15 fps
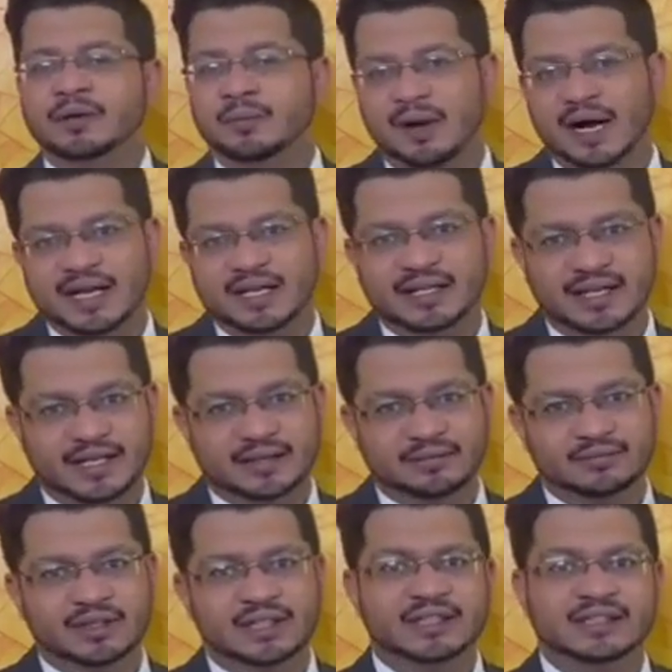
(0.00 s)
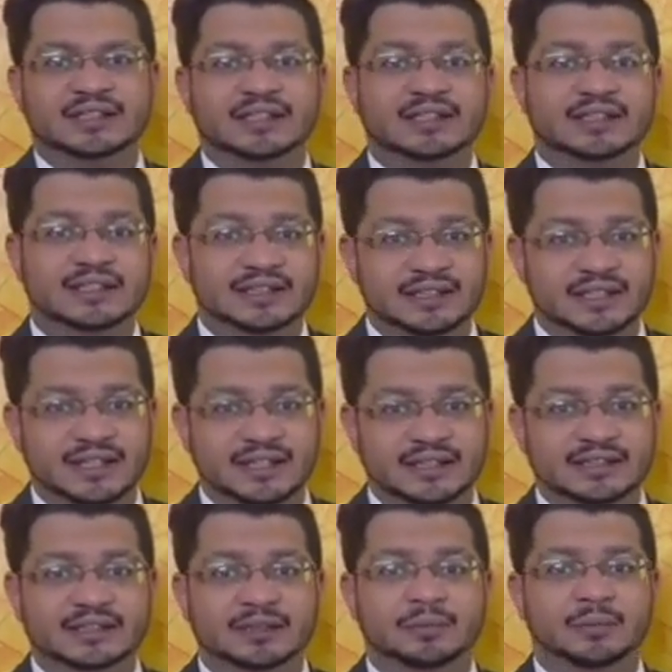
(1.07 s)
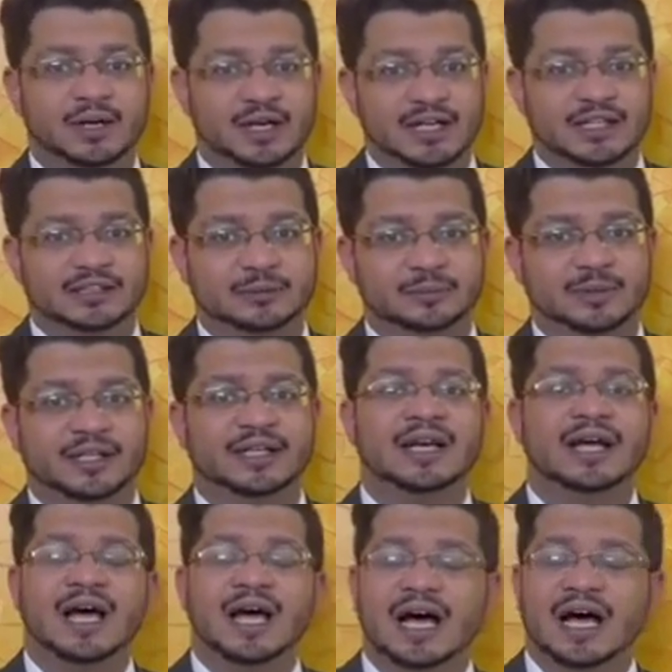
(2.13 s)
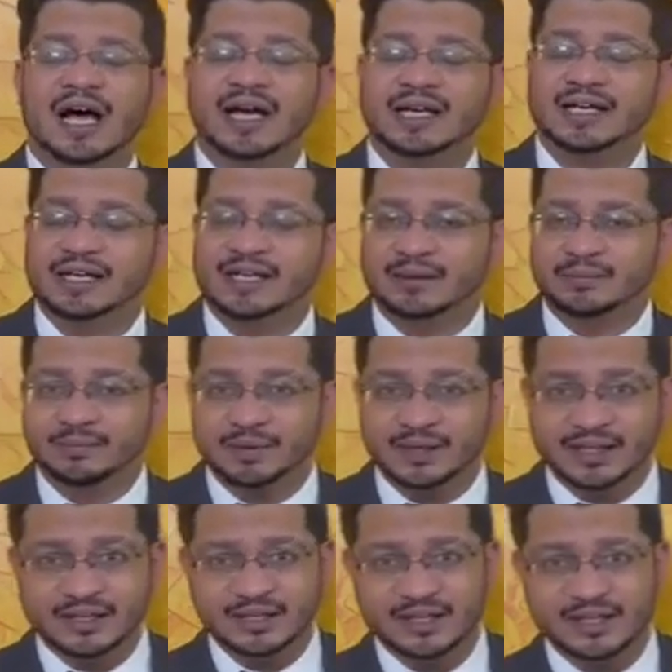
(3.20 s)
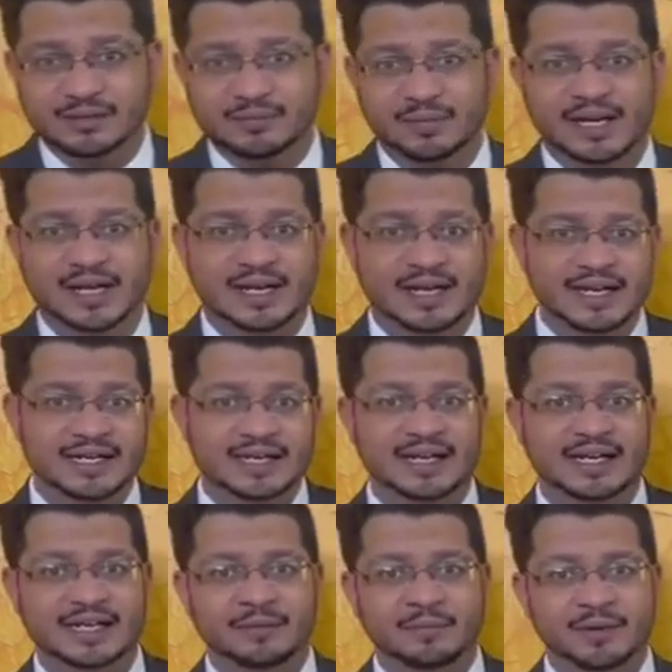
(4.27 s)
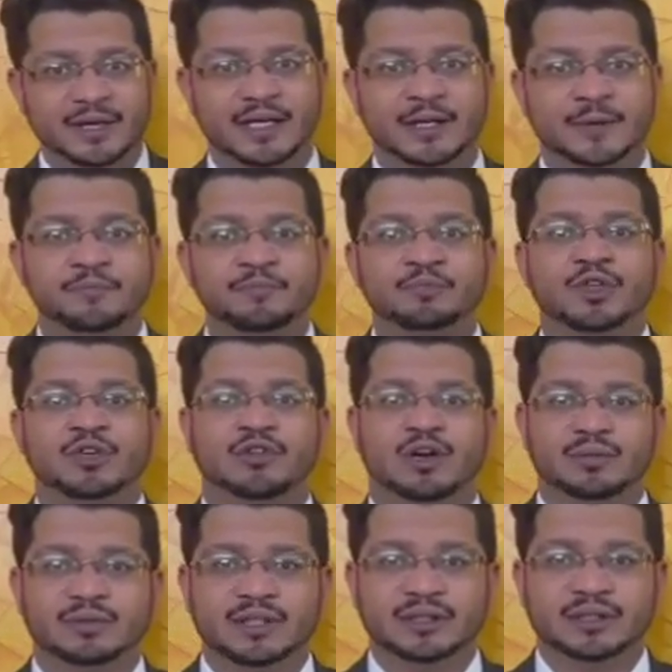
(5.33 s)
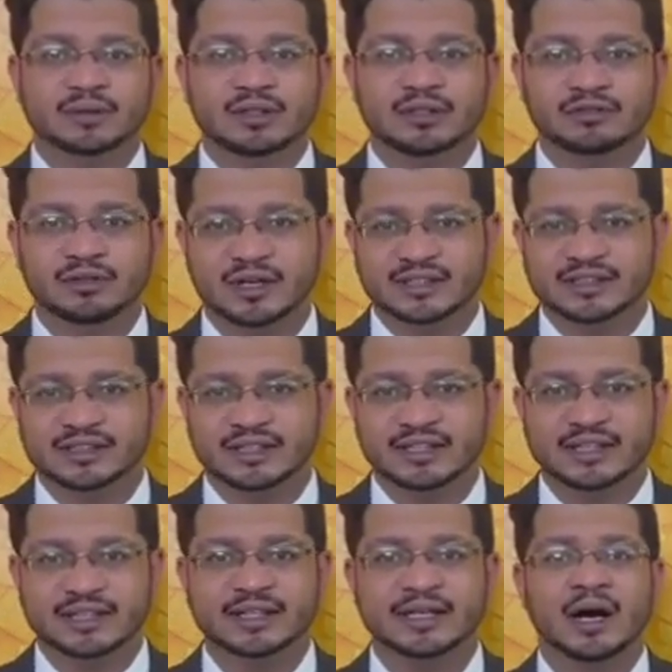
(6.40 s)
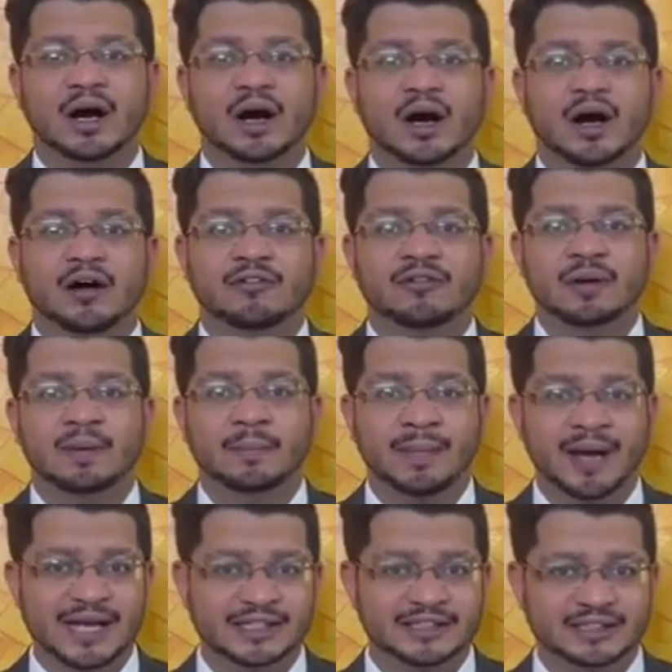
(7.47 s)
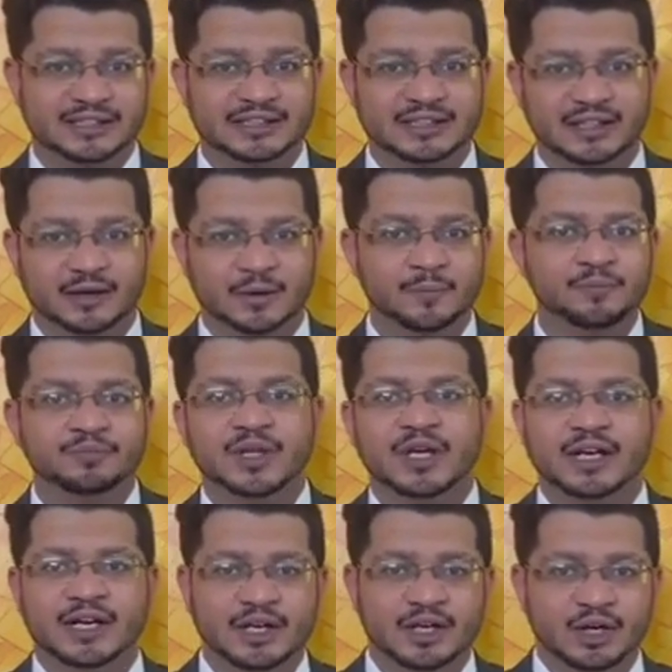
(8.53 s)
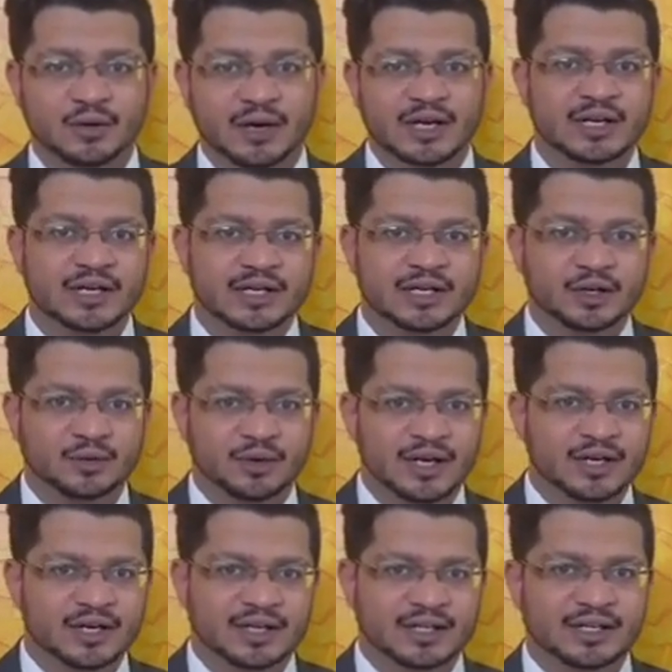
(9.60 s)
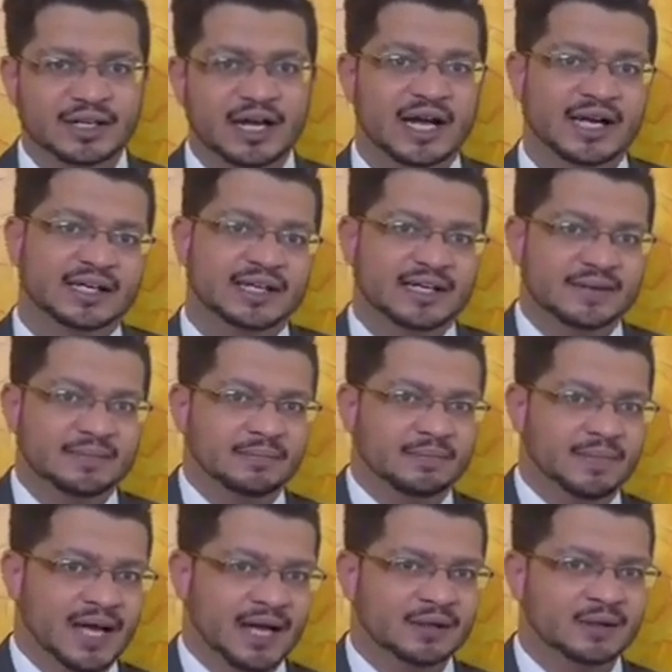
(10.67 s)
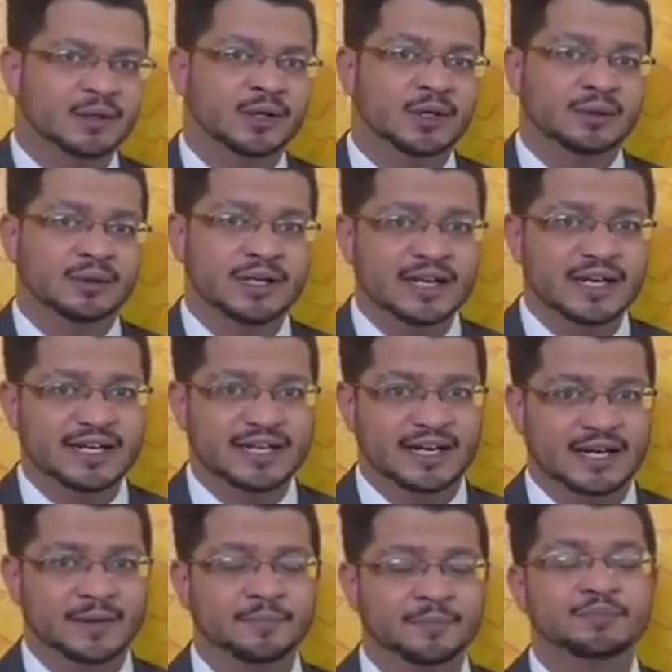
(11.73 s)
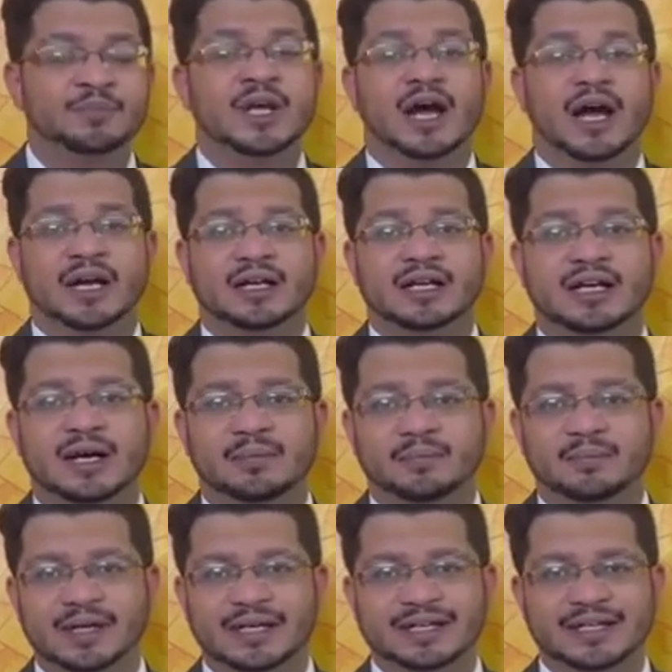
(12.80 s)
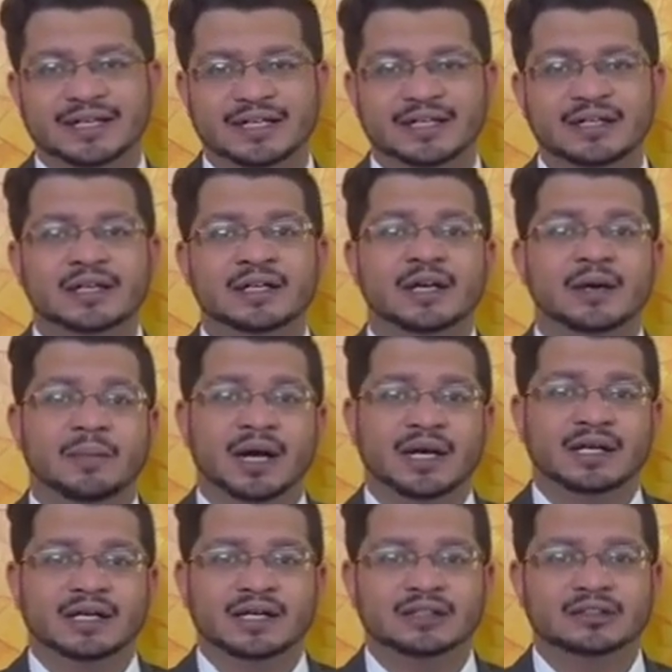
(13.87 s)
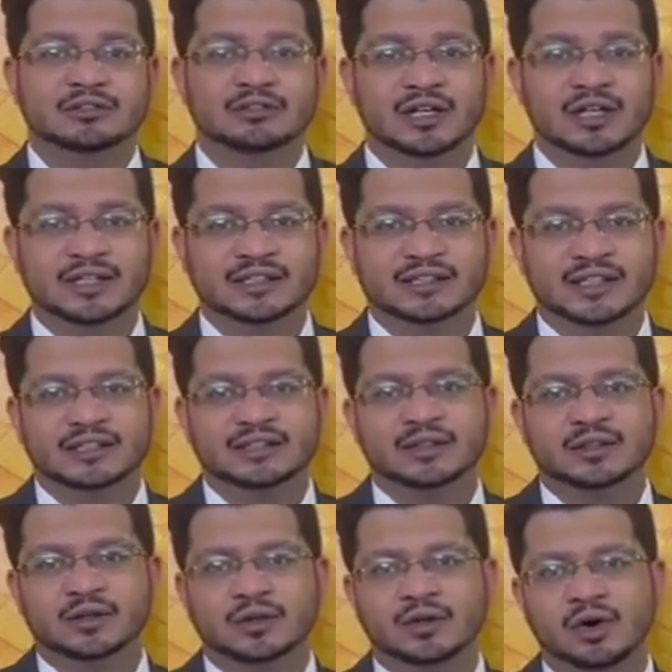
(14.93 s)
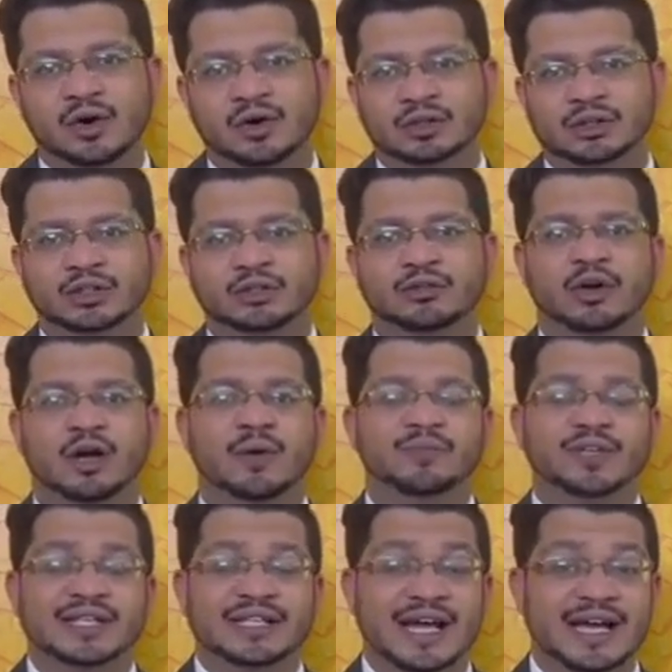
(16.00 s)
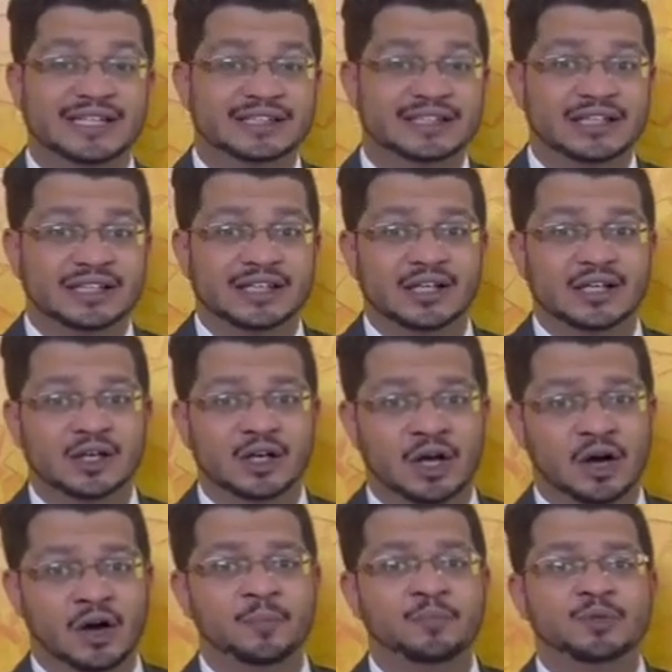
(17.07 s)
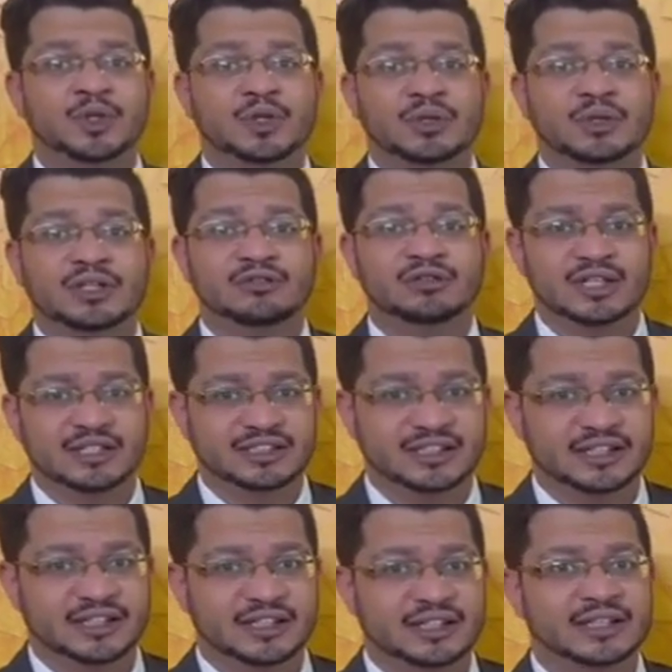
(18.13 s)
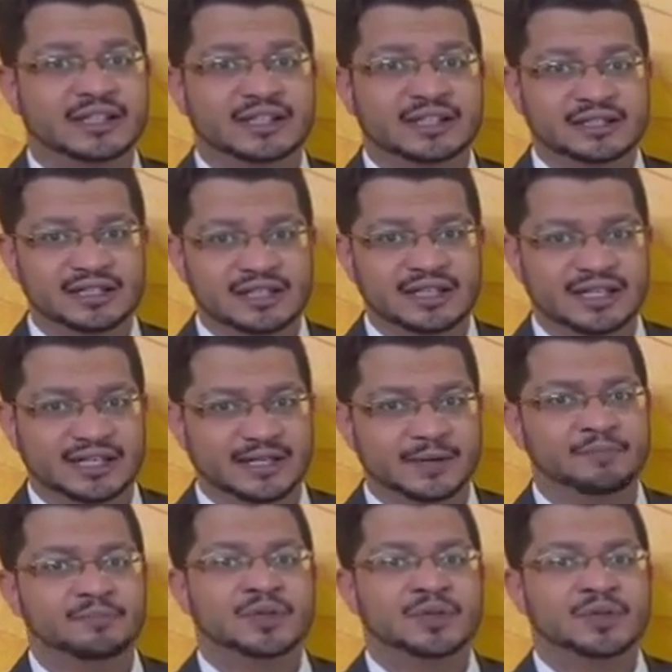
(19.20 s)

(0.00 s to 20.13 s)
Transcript: My name is Siddhesh Paranjape. I completed my LLB from the University of Manchester. In 2020, I came back to India and completed my conversion course from the National Law University, Delhi.